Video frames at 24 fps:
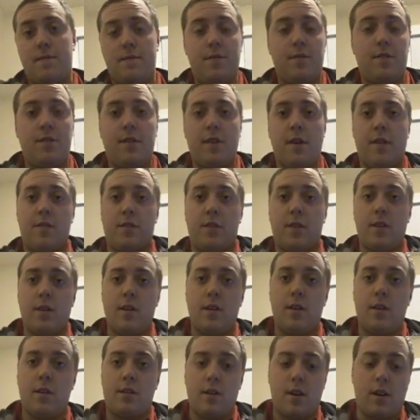stuff
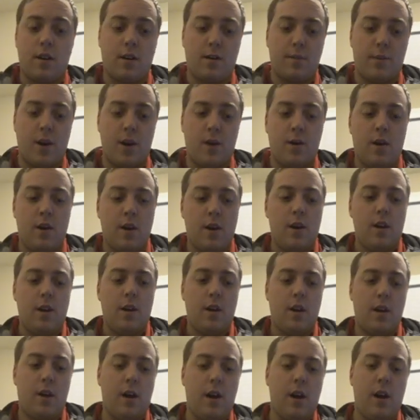to talk about.
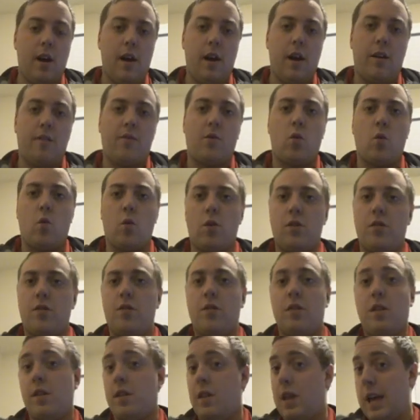Of
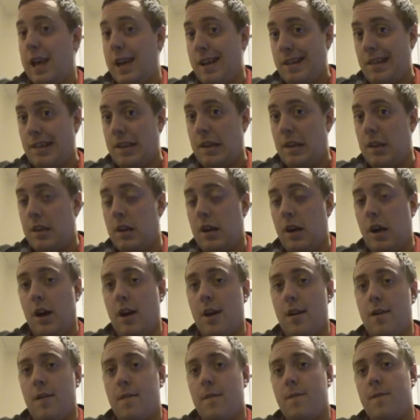course, the ending
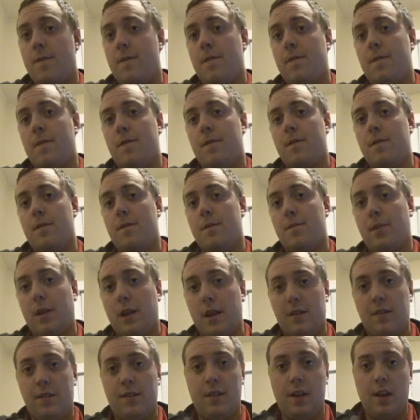of...
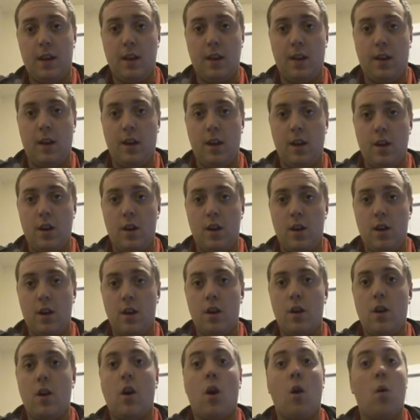Plastique,
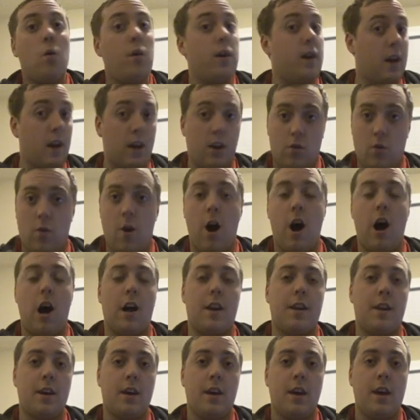we get
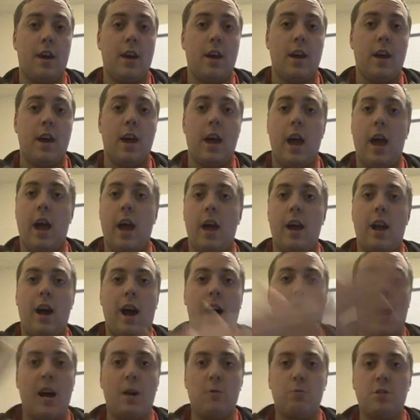Grodd, and
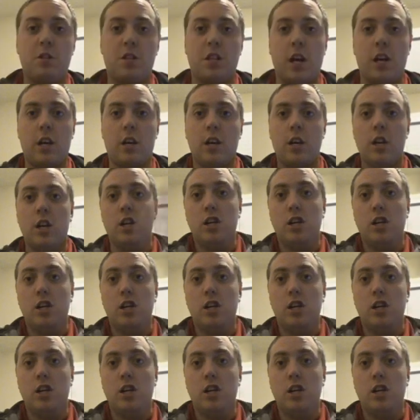I was like,